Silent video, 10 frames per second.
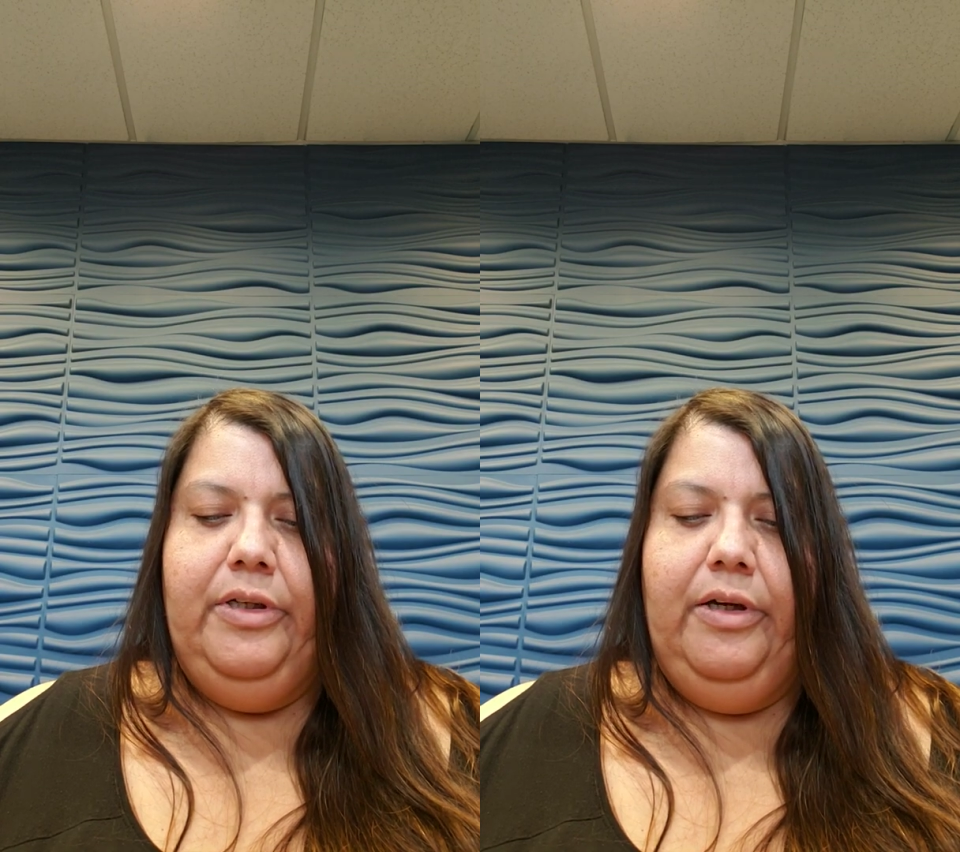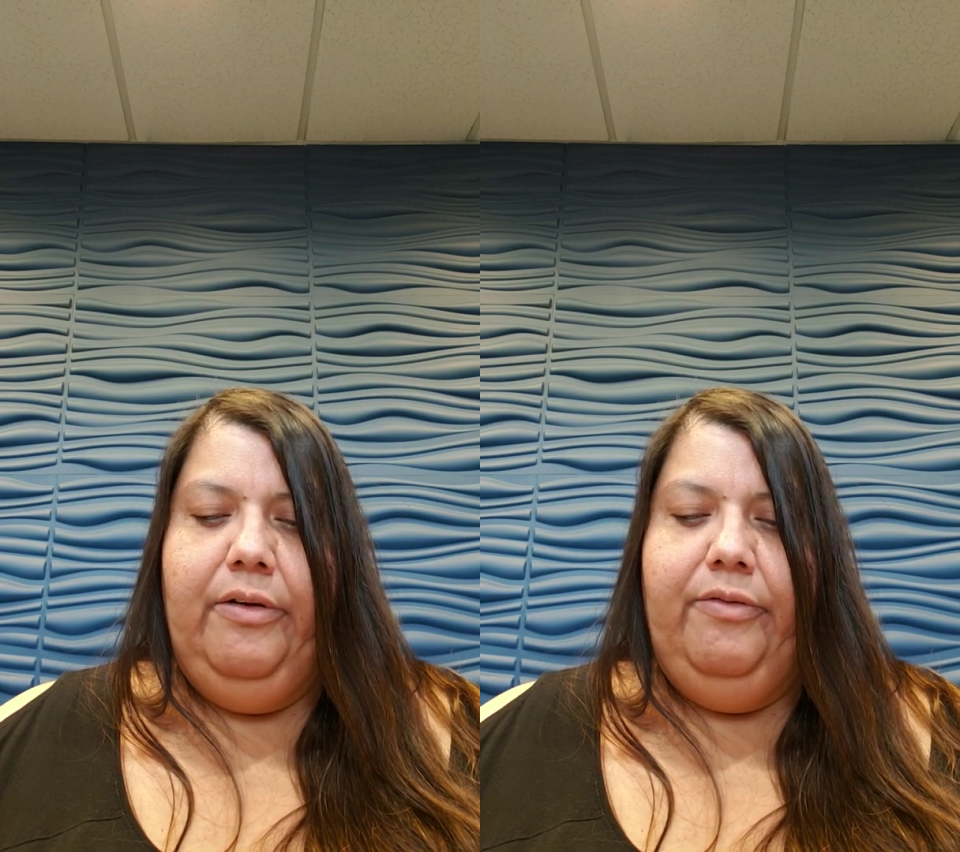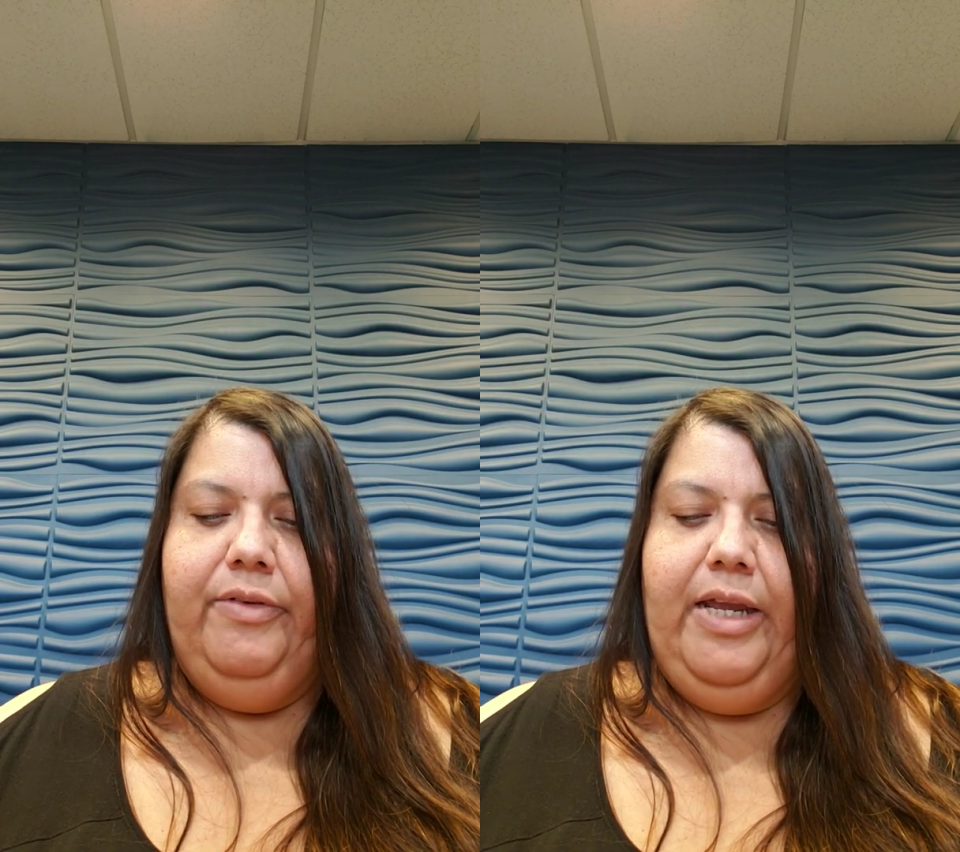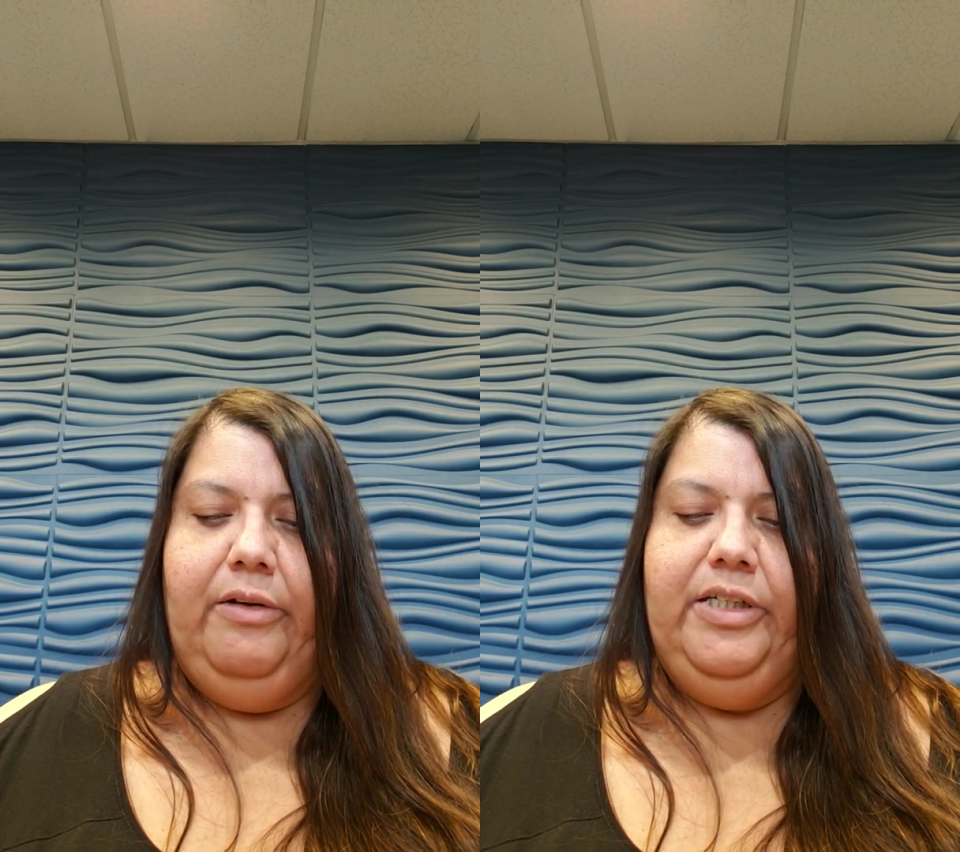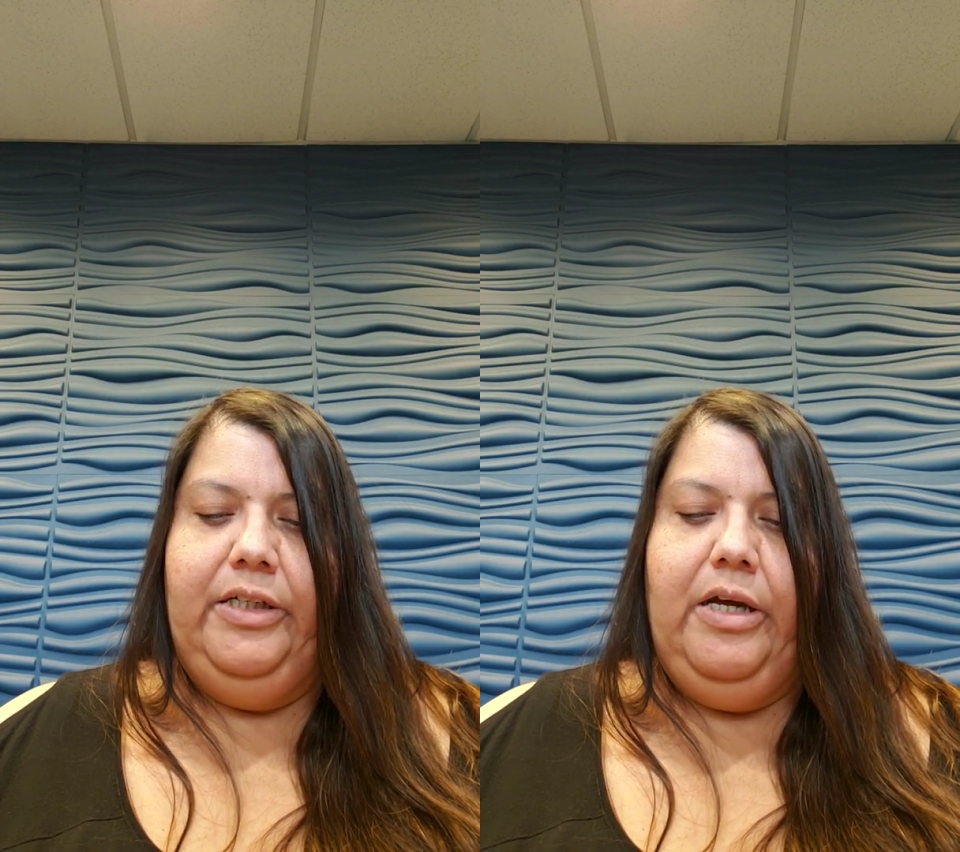of
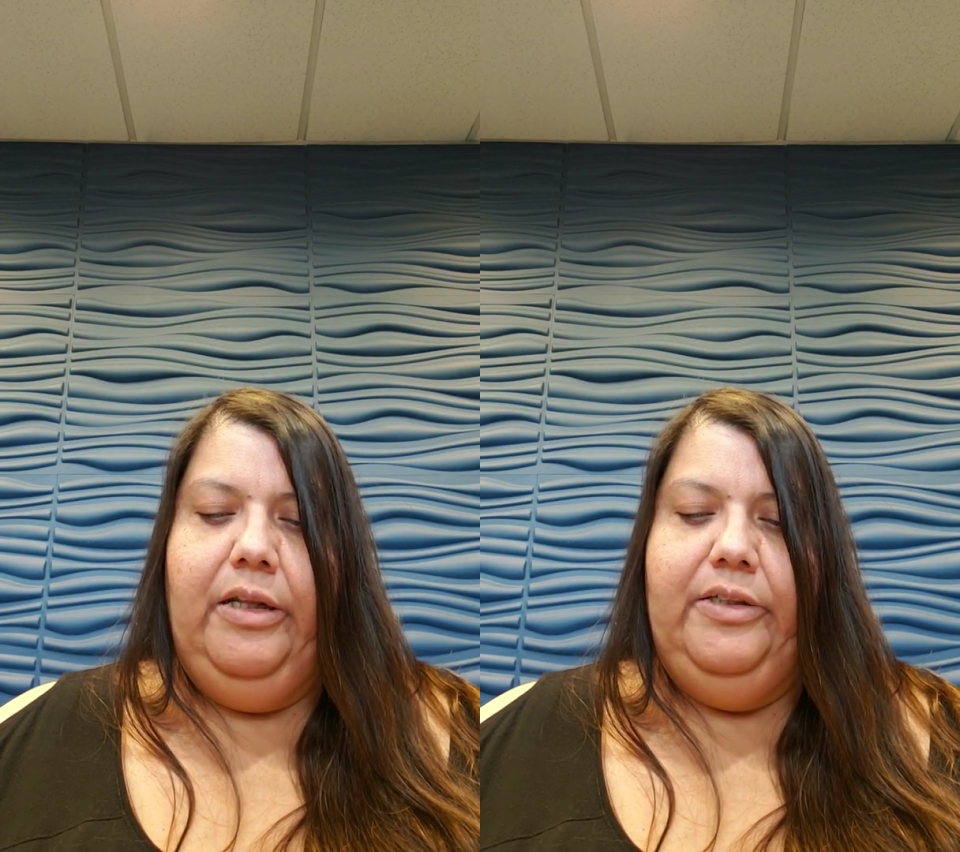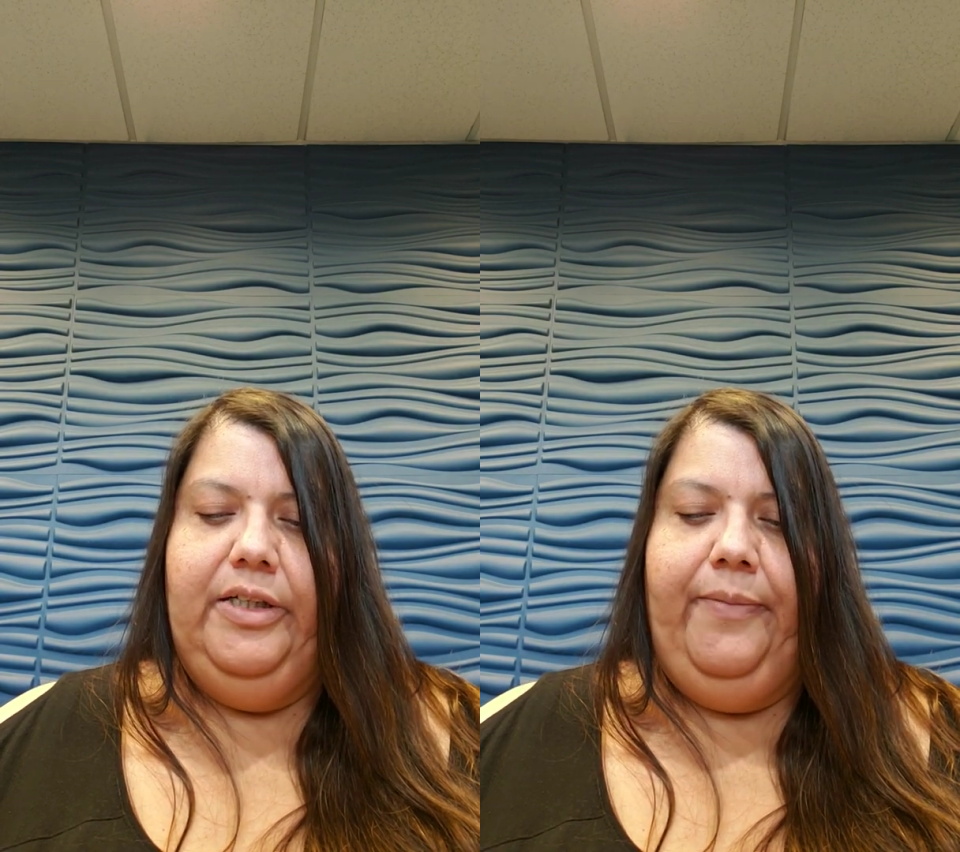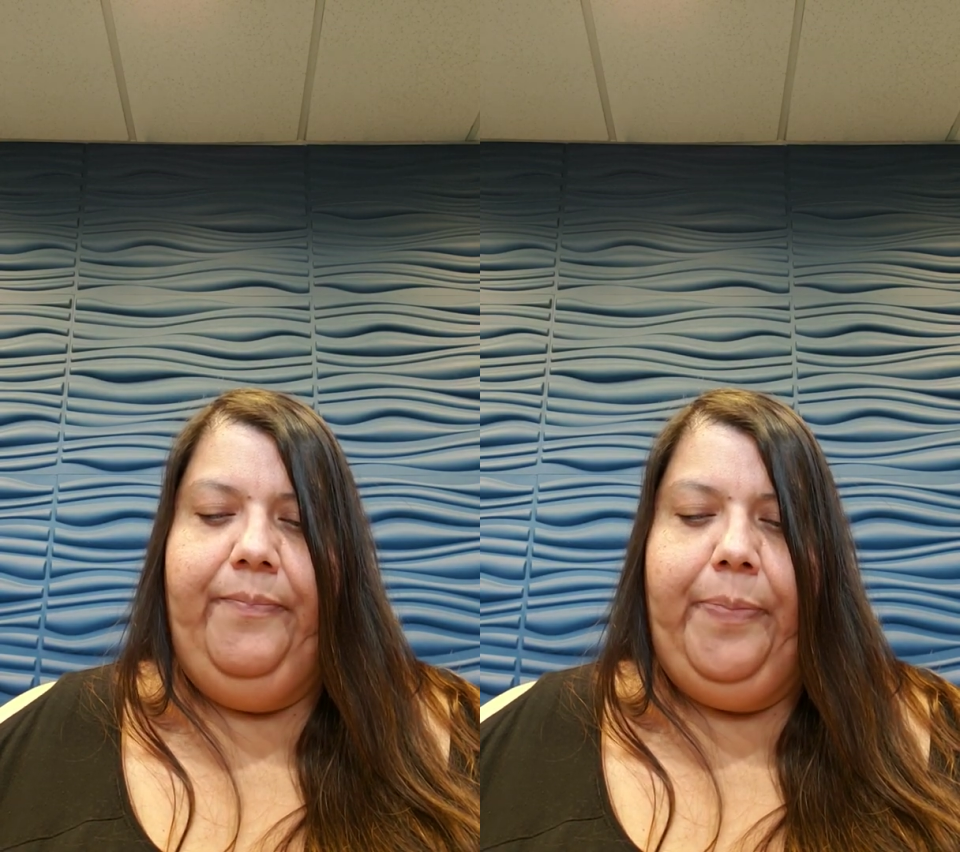nanotechnology.